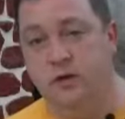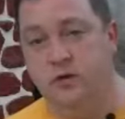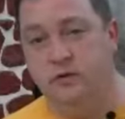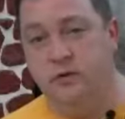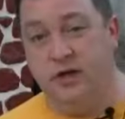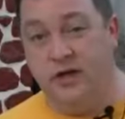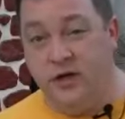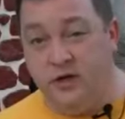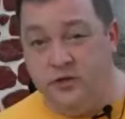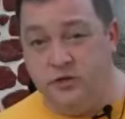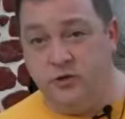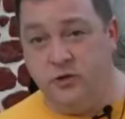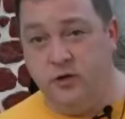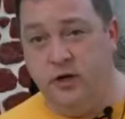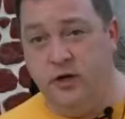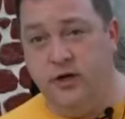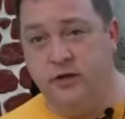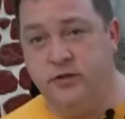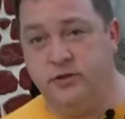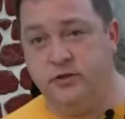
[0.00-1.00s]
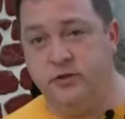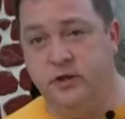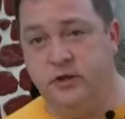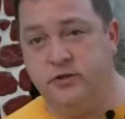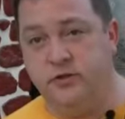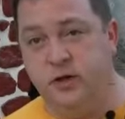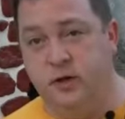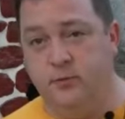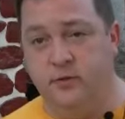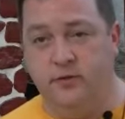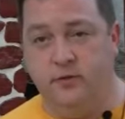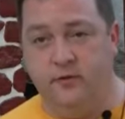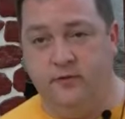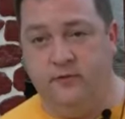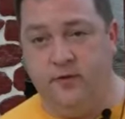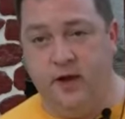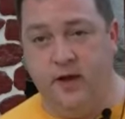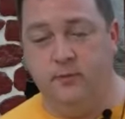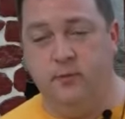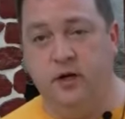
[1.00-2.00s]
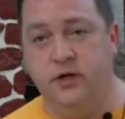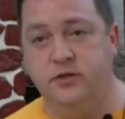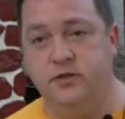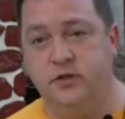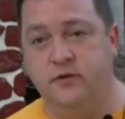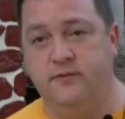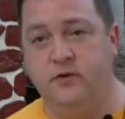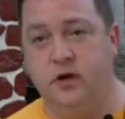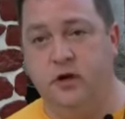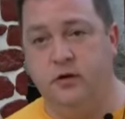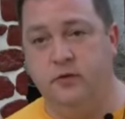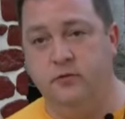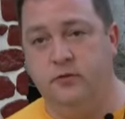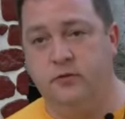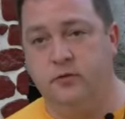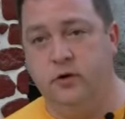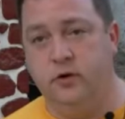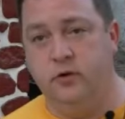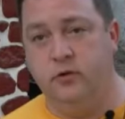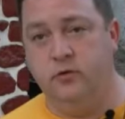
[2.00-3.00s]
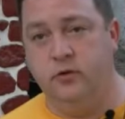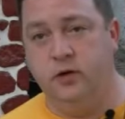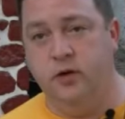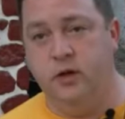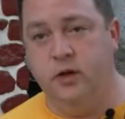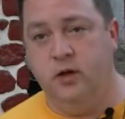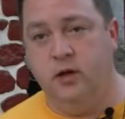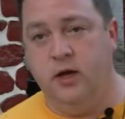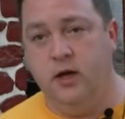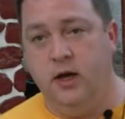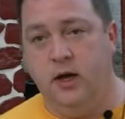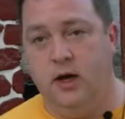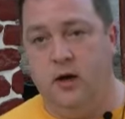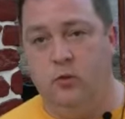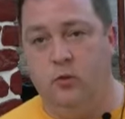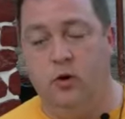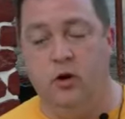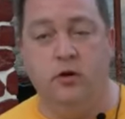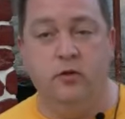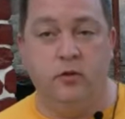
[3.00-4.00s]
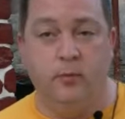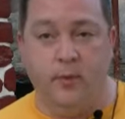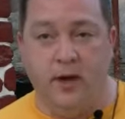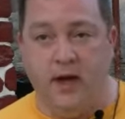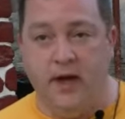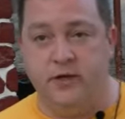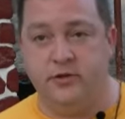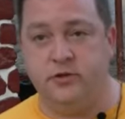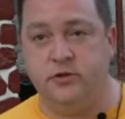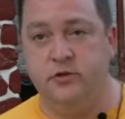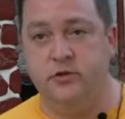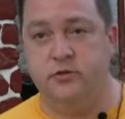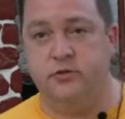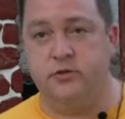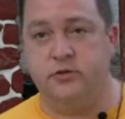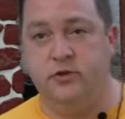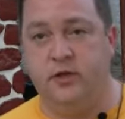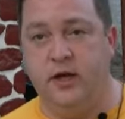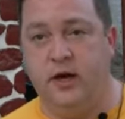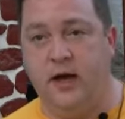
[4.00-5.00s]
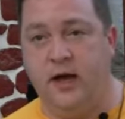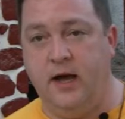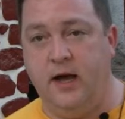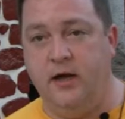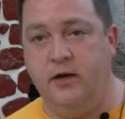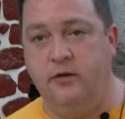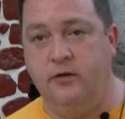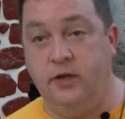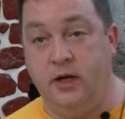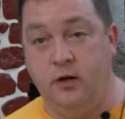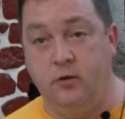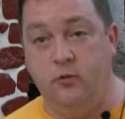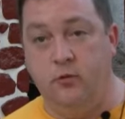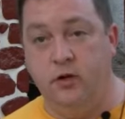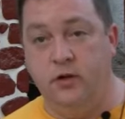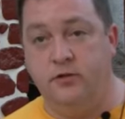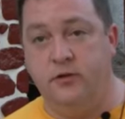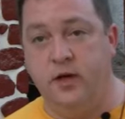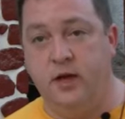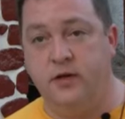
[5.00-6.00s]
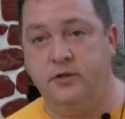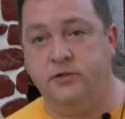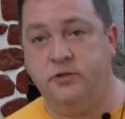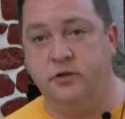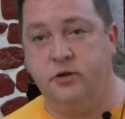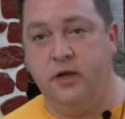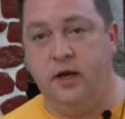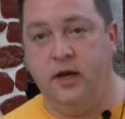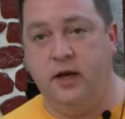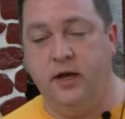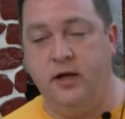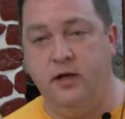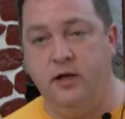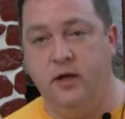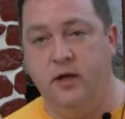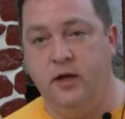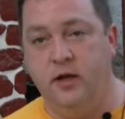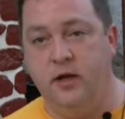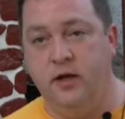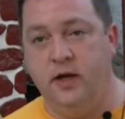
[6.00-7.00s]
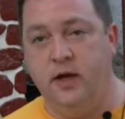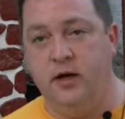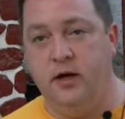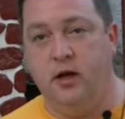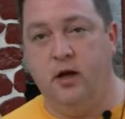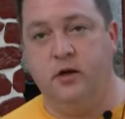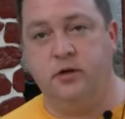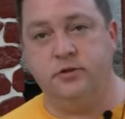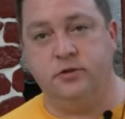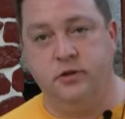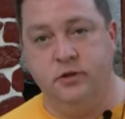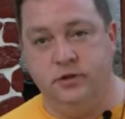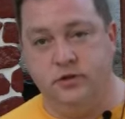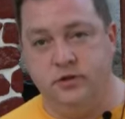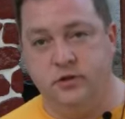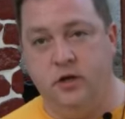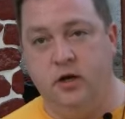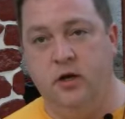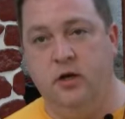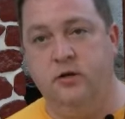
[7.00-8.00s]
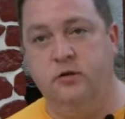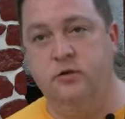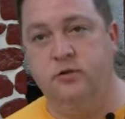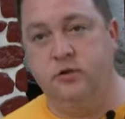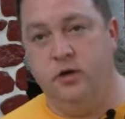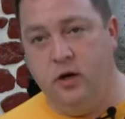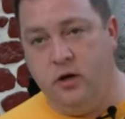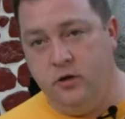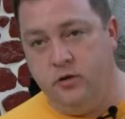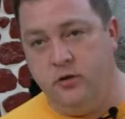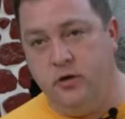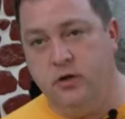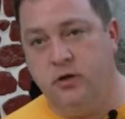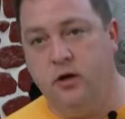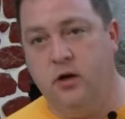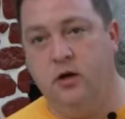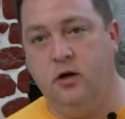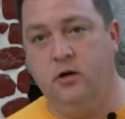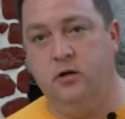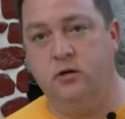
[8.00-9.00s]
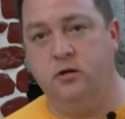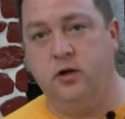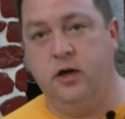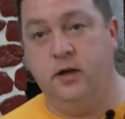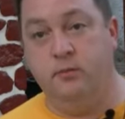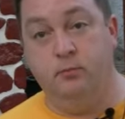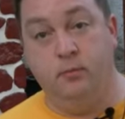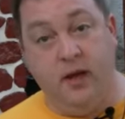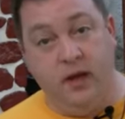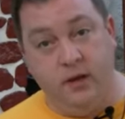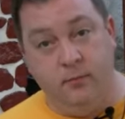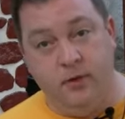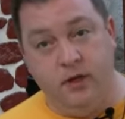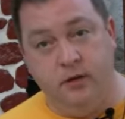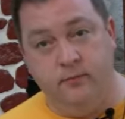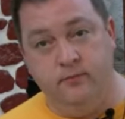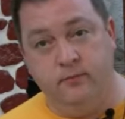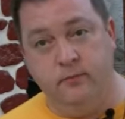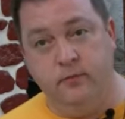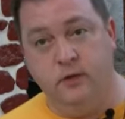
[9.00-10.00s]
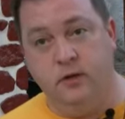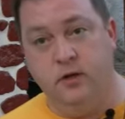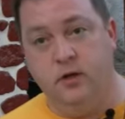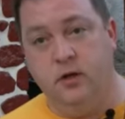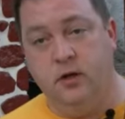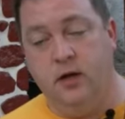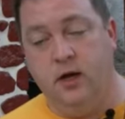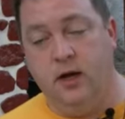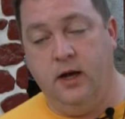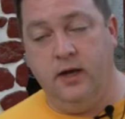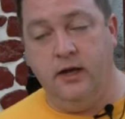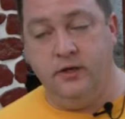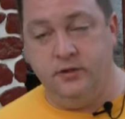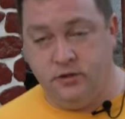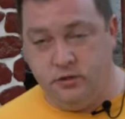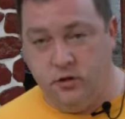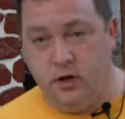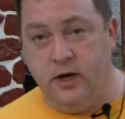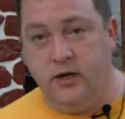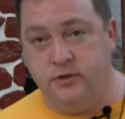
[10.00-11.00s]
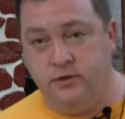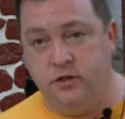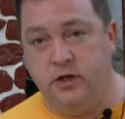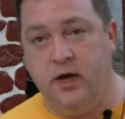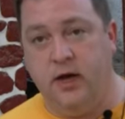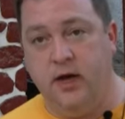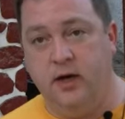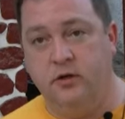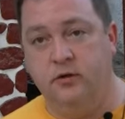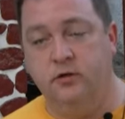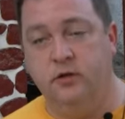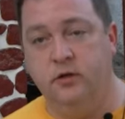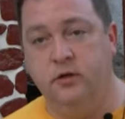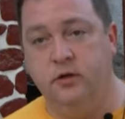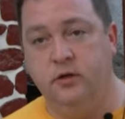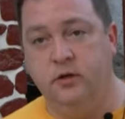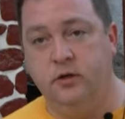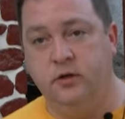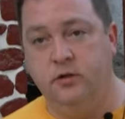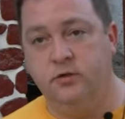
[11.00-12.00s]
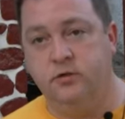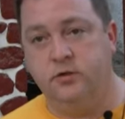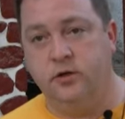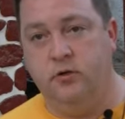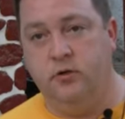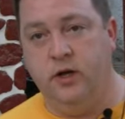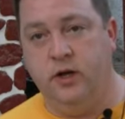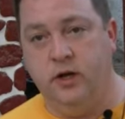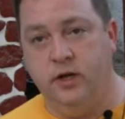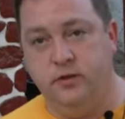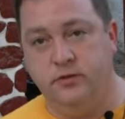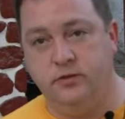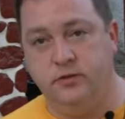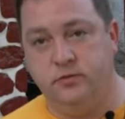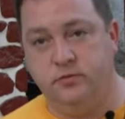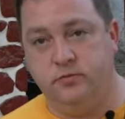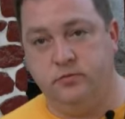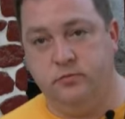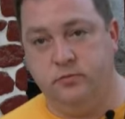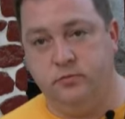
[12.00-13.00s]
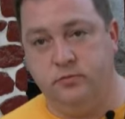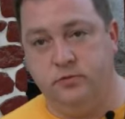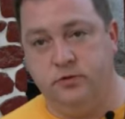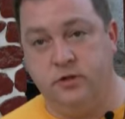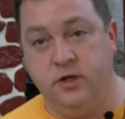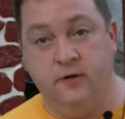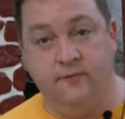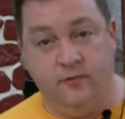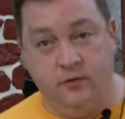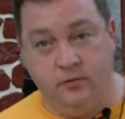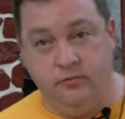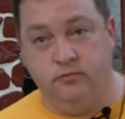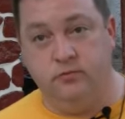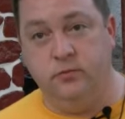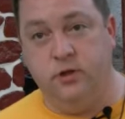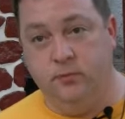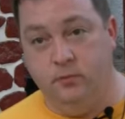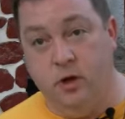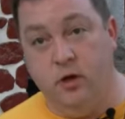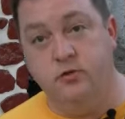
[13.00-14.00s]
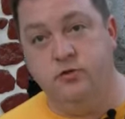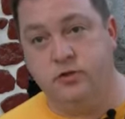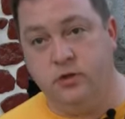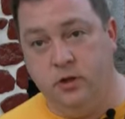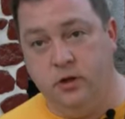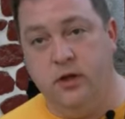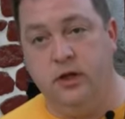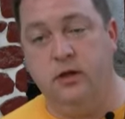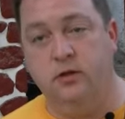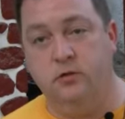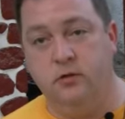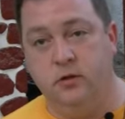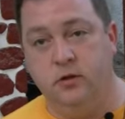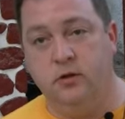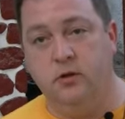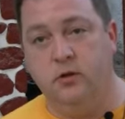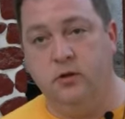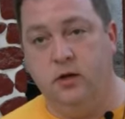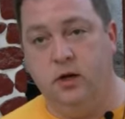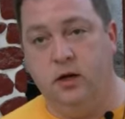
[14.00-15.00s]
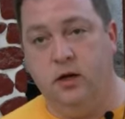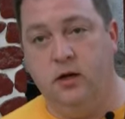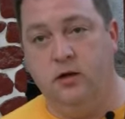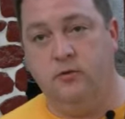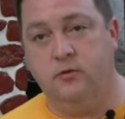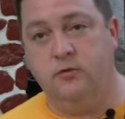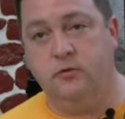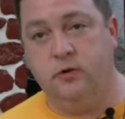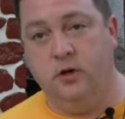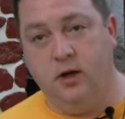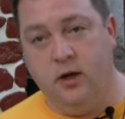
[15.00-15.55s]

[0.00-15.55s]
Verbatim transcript: the injuries that some of their families have gone through. One of the pastors that I dealt with yesterday had lost his son, daughter-in-law, and baby, his grandchild. So he has suffered emotionally through the